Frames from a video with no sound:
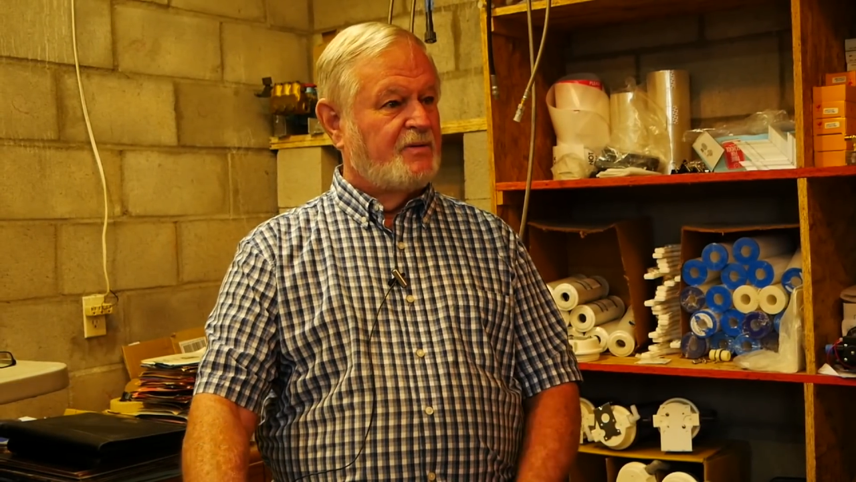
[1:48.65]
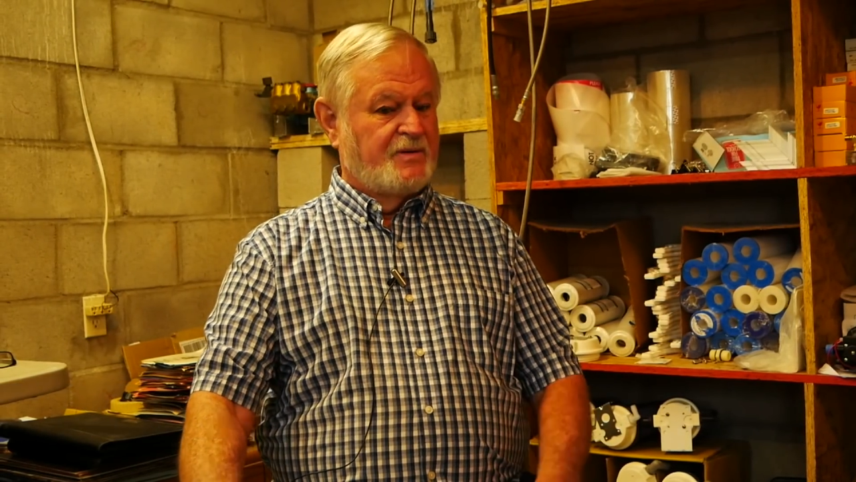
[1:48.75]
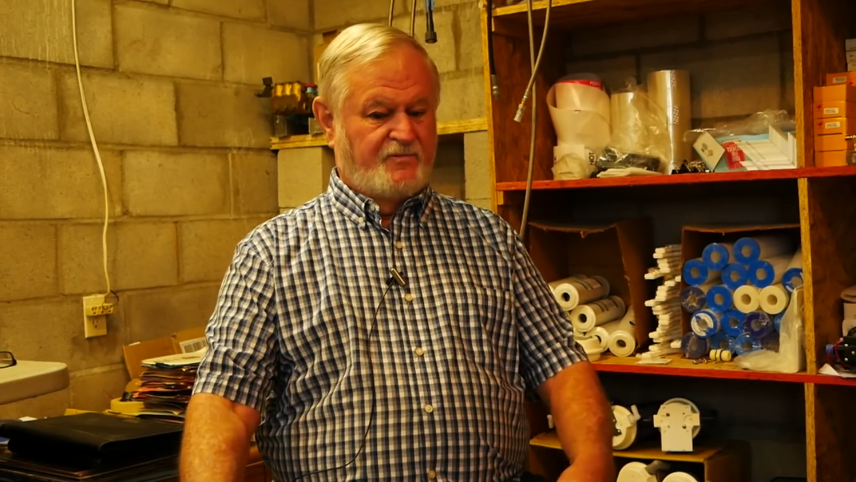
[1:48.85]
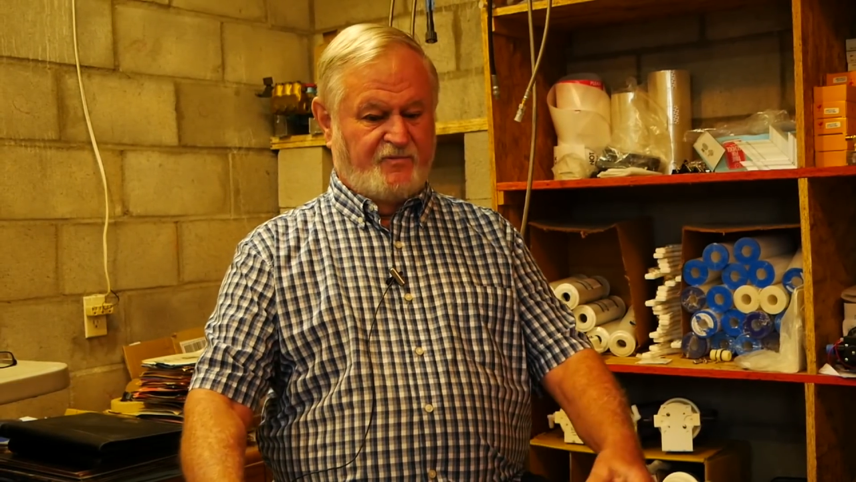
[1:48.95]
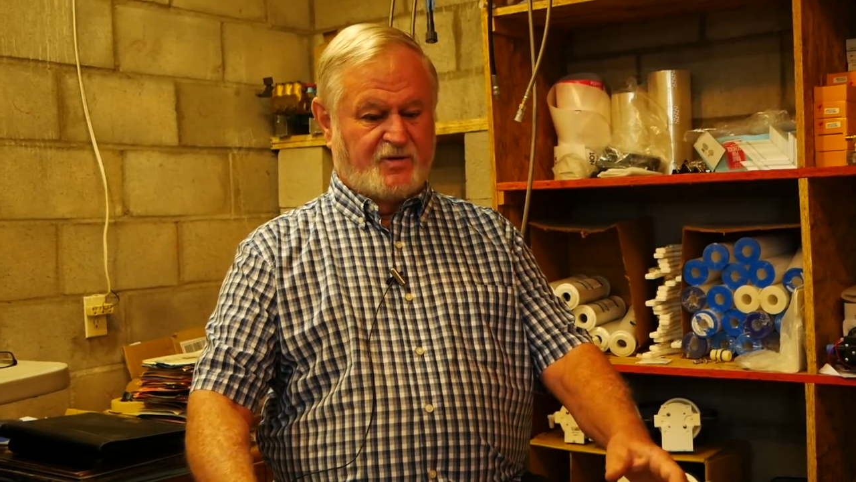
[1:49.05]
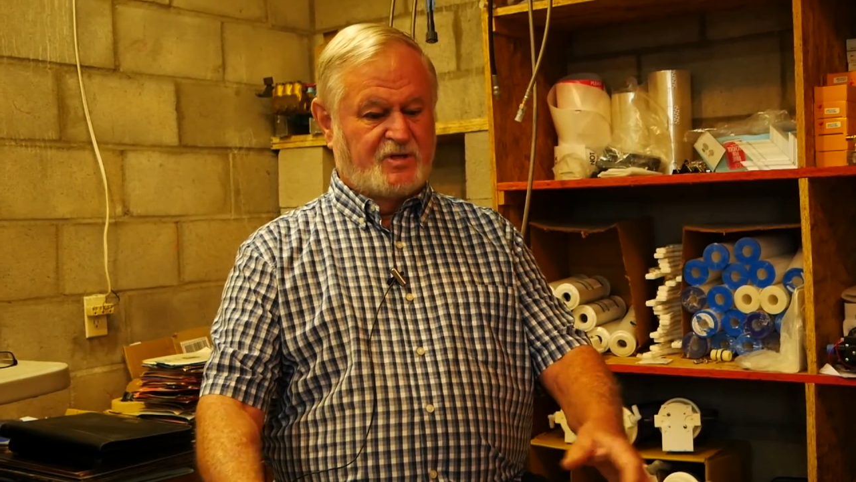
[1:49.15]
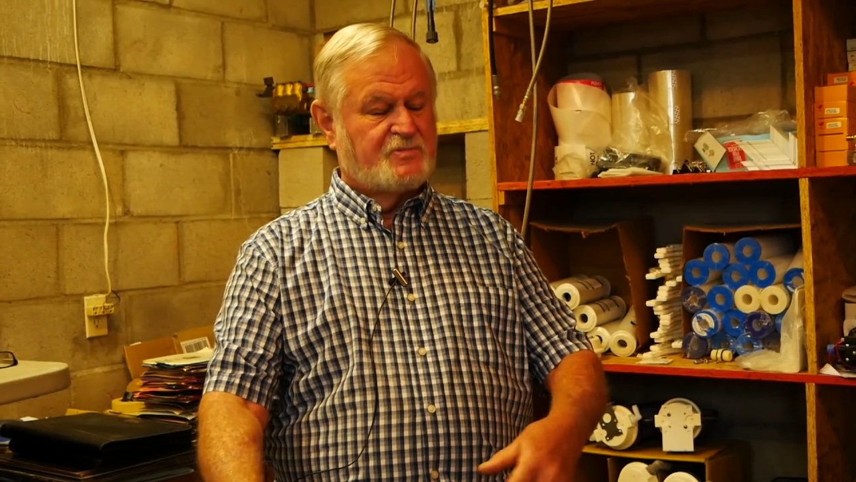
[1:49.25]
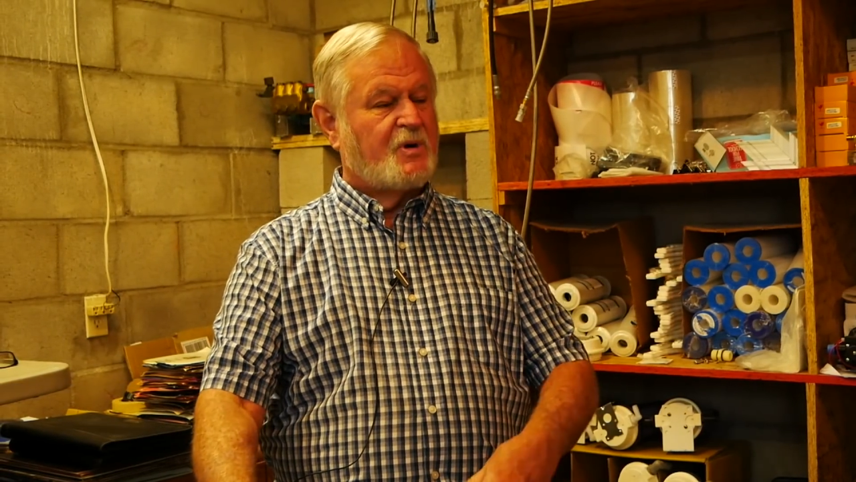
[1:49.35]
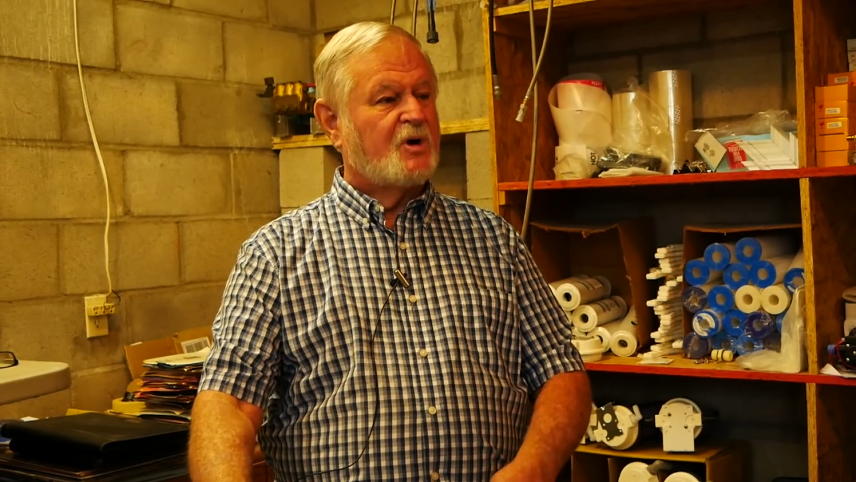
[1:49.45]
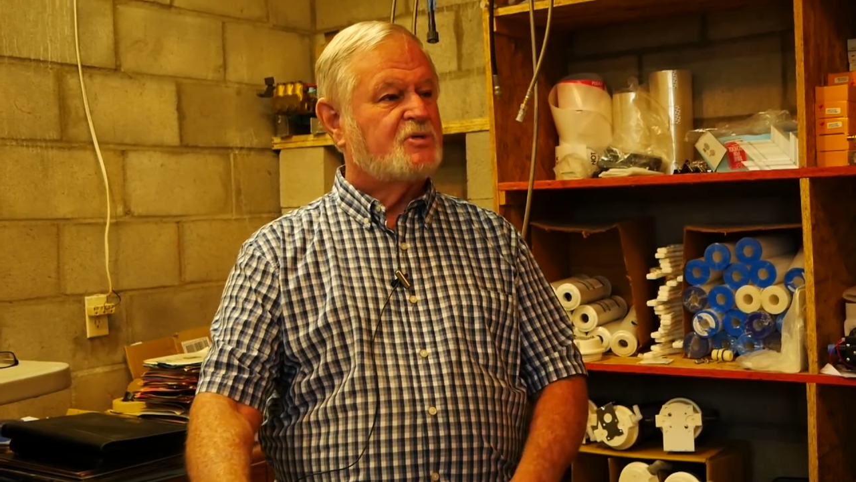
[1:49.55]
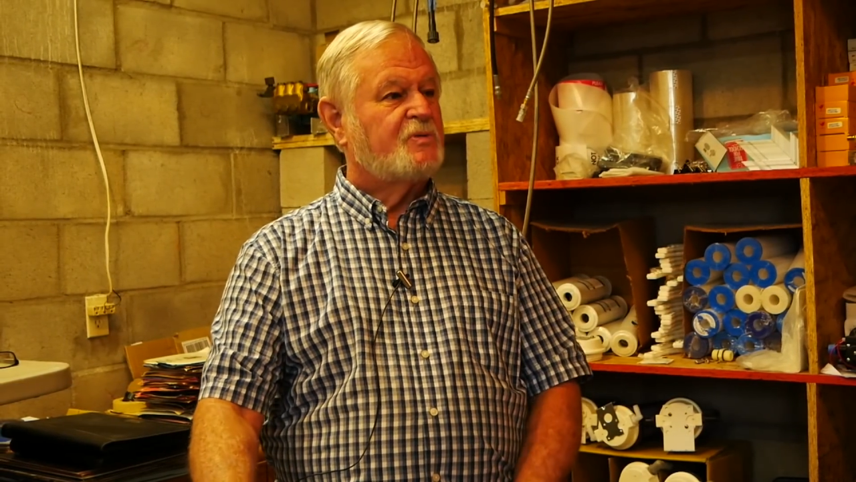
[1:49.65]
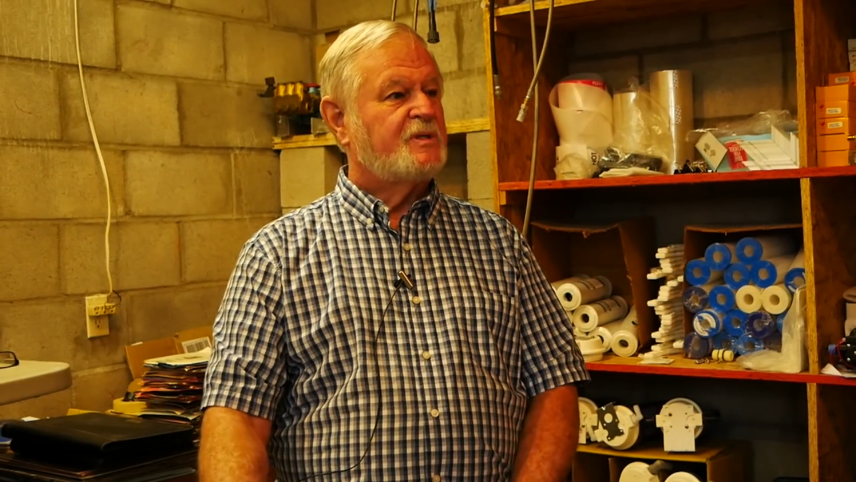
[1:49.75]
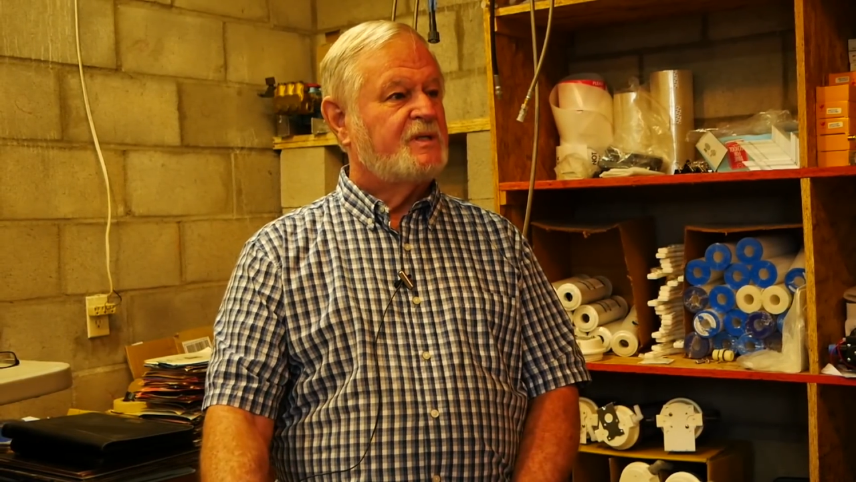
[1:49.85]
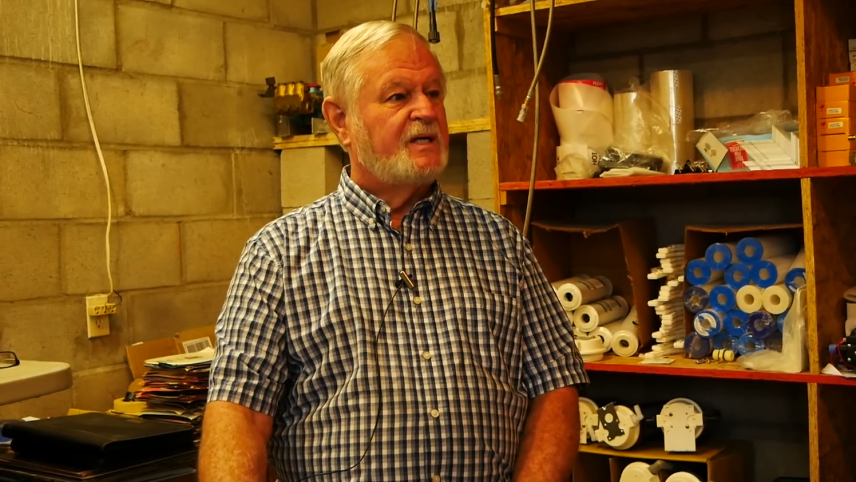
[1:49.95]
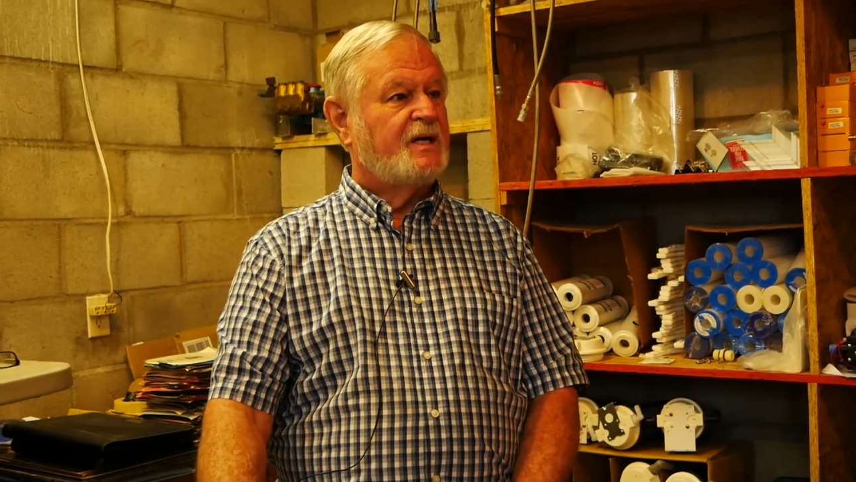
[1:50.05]
the various parts
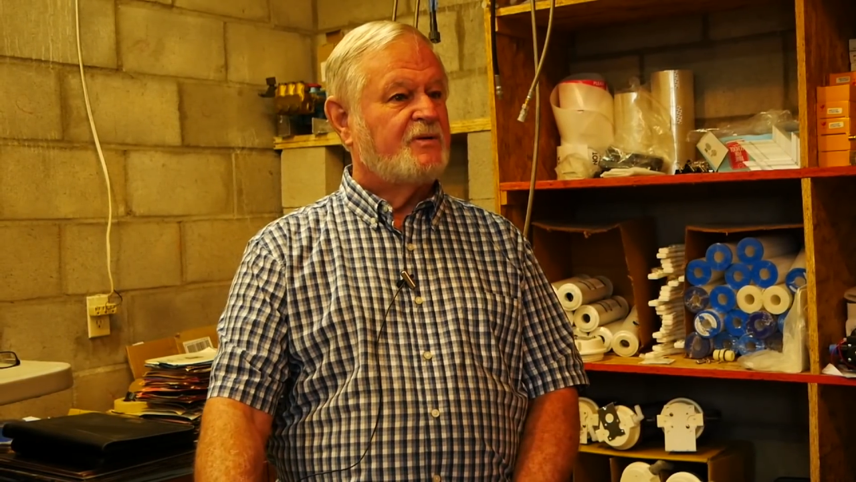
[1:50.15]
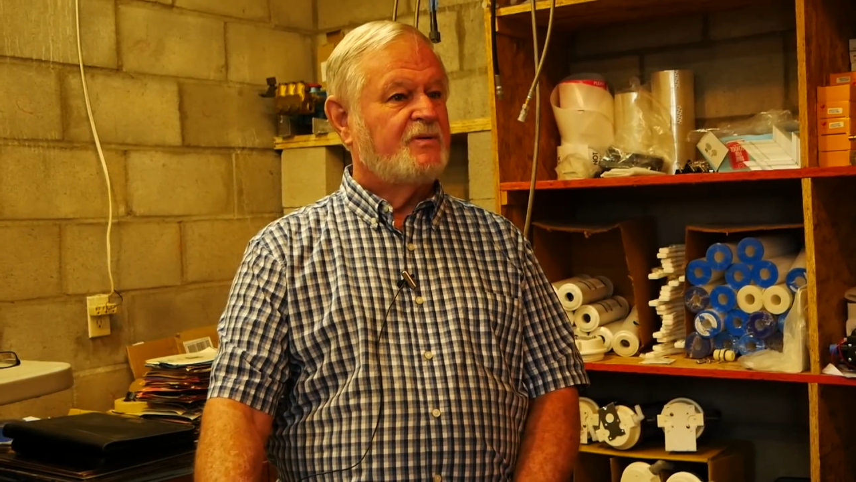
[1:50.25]
went together,